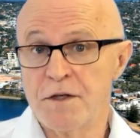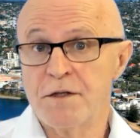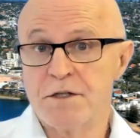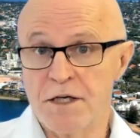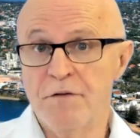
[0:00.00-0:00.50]

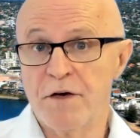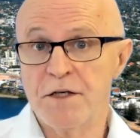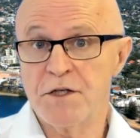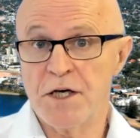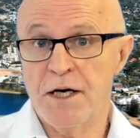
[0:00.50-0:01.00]

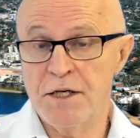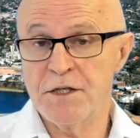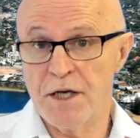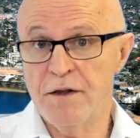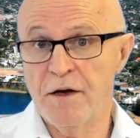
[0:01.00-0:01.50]
significant
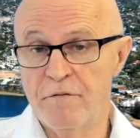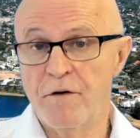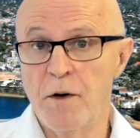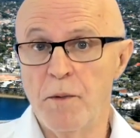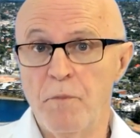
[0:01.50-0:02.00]
change and
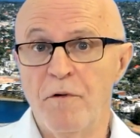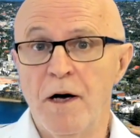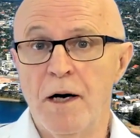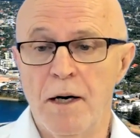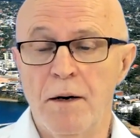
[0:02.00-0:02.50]
very
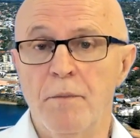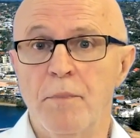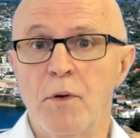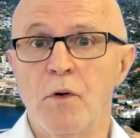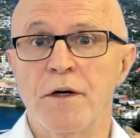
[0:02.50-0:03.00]

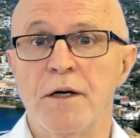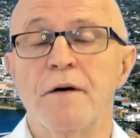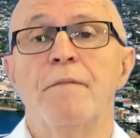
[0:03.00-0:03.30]
important